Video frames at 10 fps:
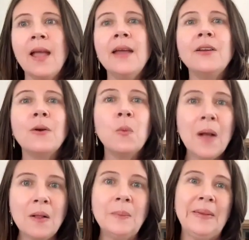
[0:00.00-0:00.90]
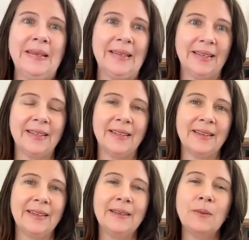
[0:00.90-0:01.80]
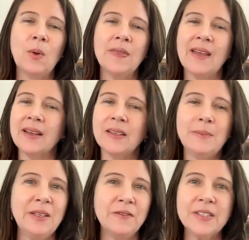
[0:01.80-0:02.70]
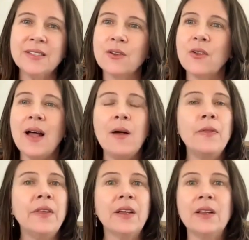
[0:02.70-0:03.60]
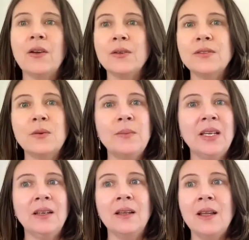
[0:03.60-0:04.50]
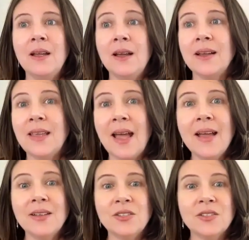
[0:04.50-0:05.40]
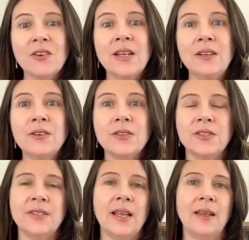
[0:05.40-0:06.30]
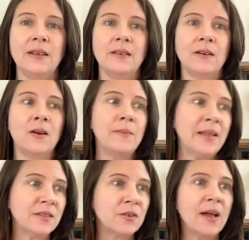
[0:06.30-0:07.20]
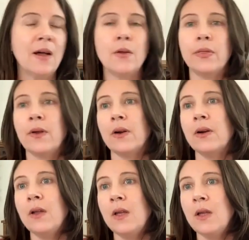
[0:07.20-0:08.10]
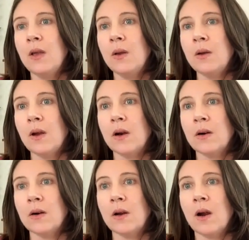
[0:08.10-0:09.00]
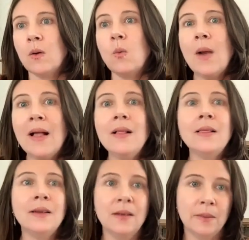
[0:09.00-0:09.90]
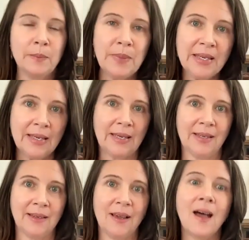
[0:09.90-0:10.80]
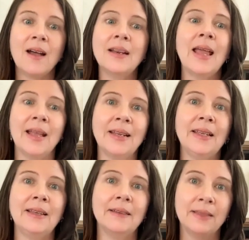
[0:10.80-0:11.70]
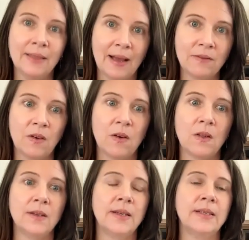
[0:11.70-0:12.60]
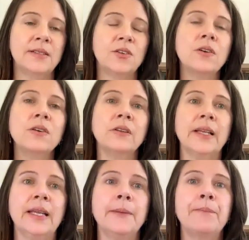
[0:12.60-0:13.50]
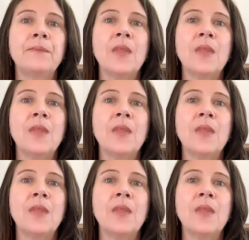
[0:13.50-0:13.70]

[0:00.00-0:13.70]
And our well-being, and what that can mean, physical health. It can also mean, again, just our inner state, our mental health, our well-being on any level internally.